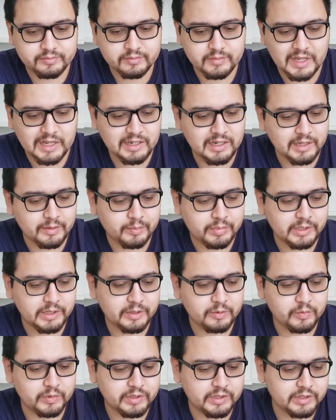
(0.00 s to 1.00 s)
I like
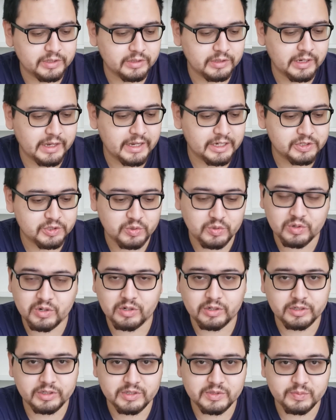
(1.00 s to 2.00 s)
playing with the actual
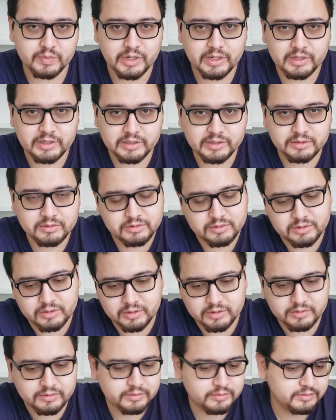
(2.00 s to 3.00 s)
cards better.
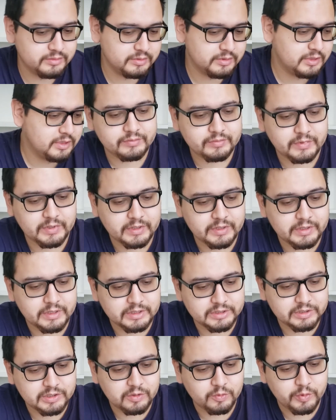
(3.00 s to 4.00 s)
So
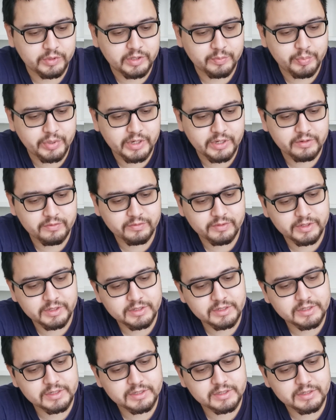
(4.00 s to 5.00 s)
let's go with the pen
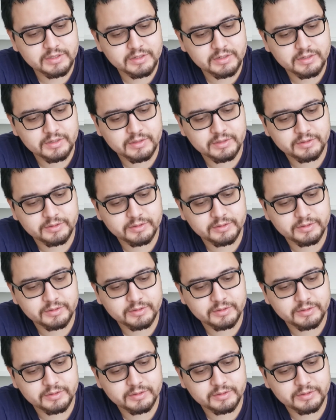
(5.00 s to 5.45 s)
first.